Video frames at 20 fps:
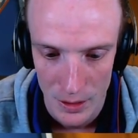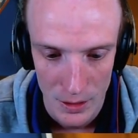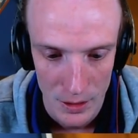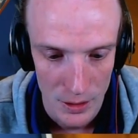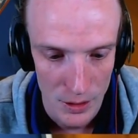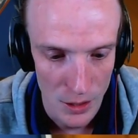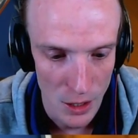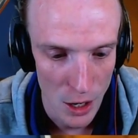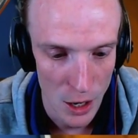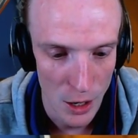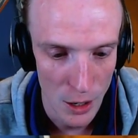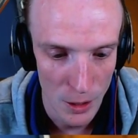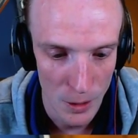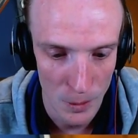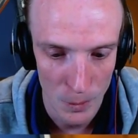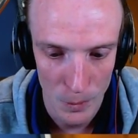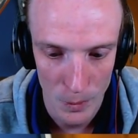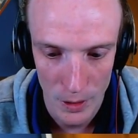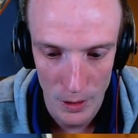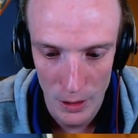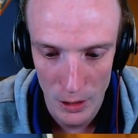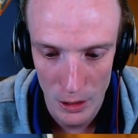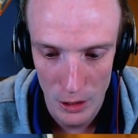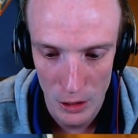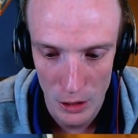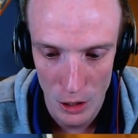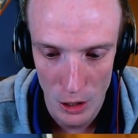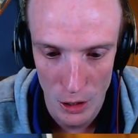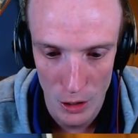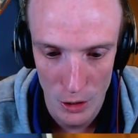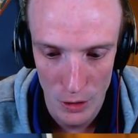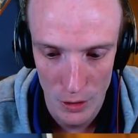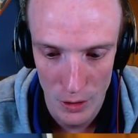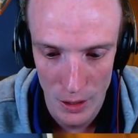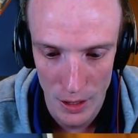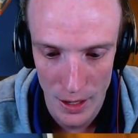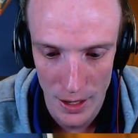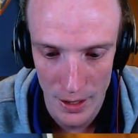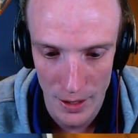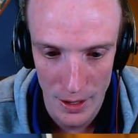So we're going to
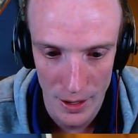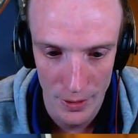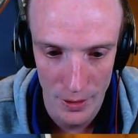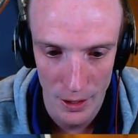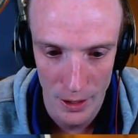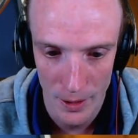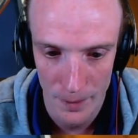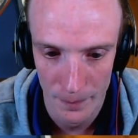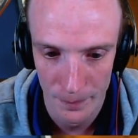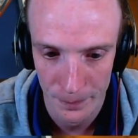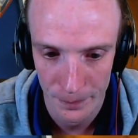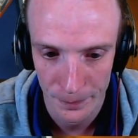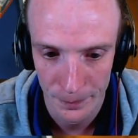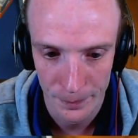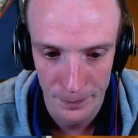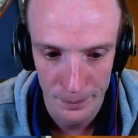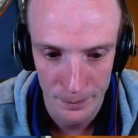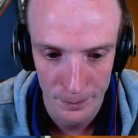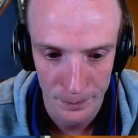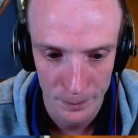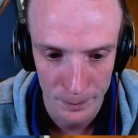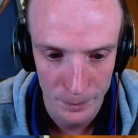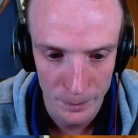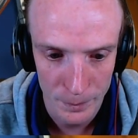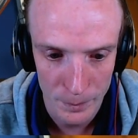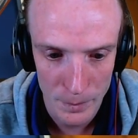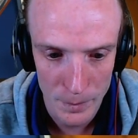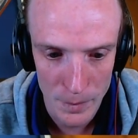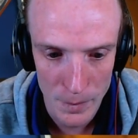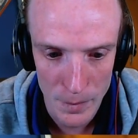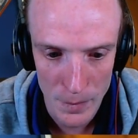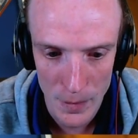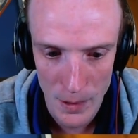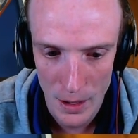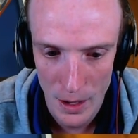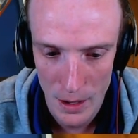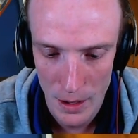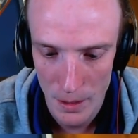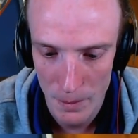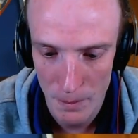go another
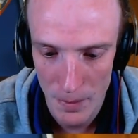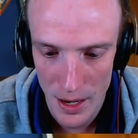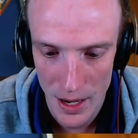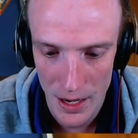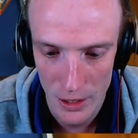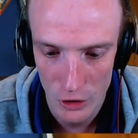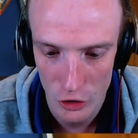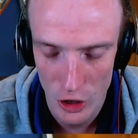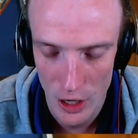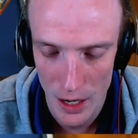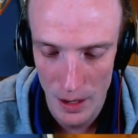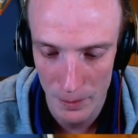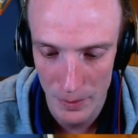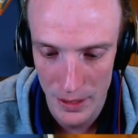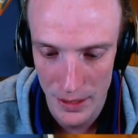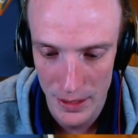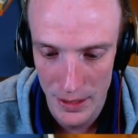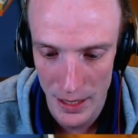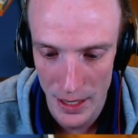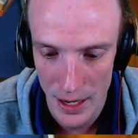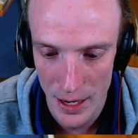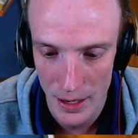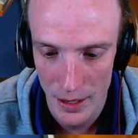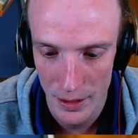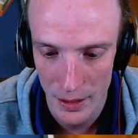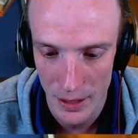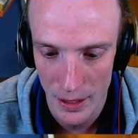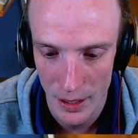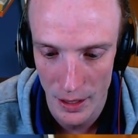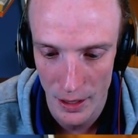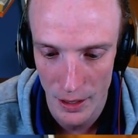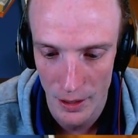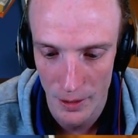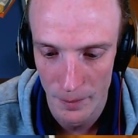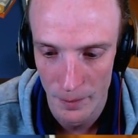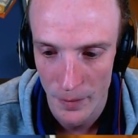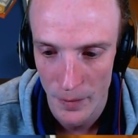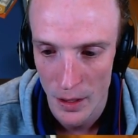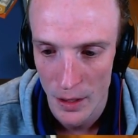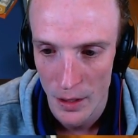MarshChamp down here.
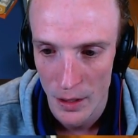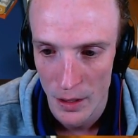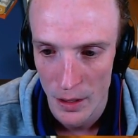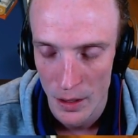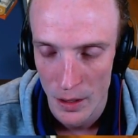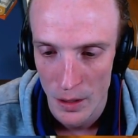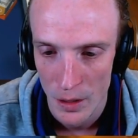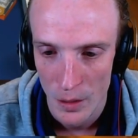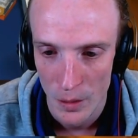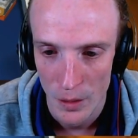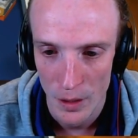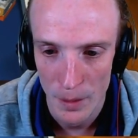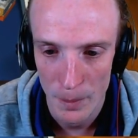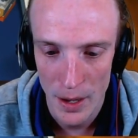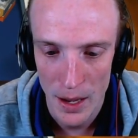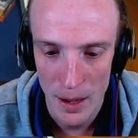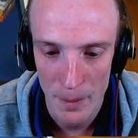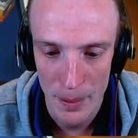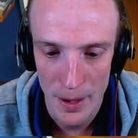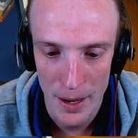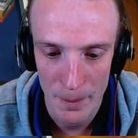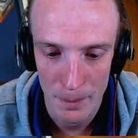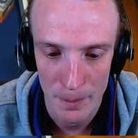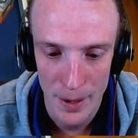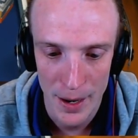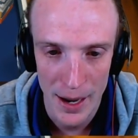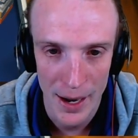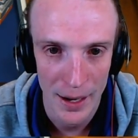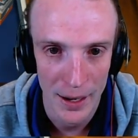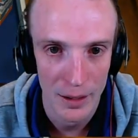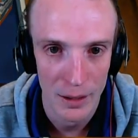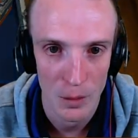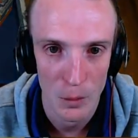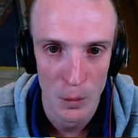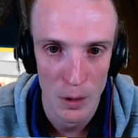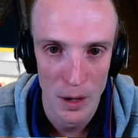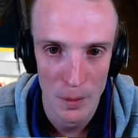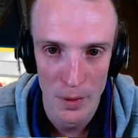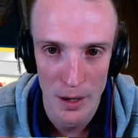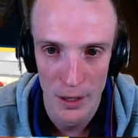I'm going to Power Pad back
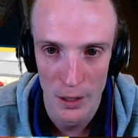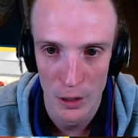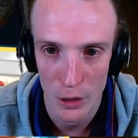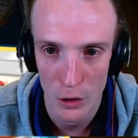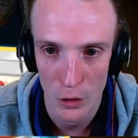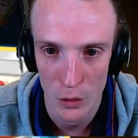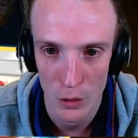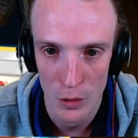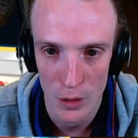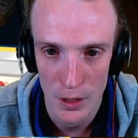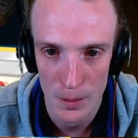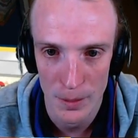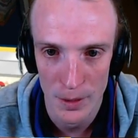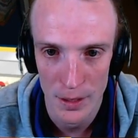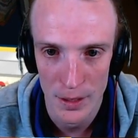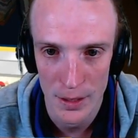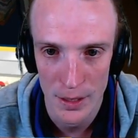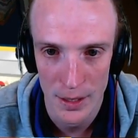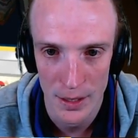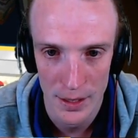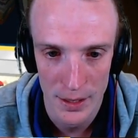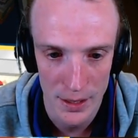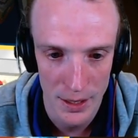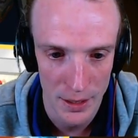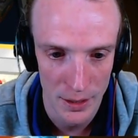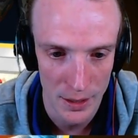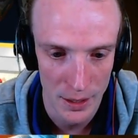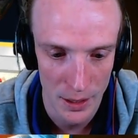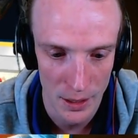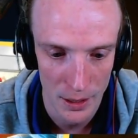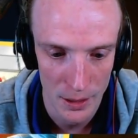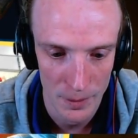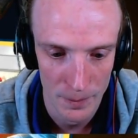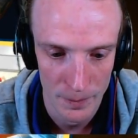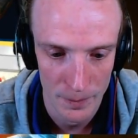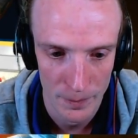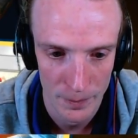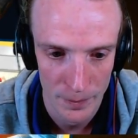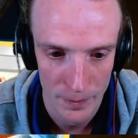one of my Guzmas and a Cynthia.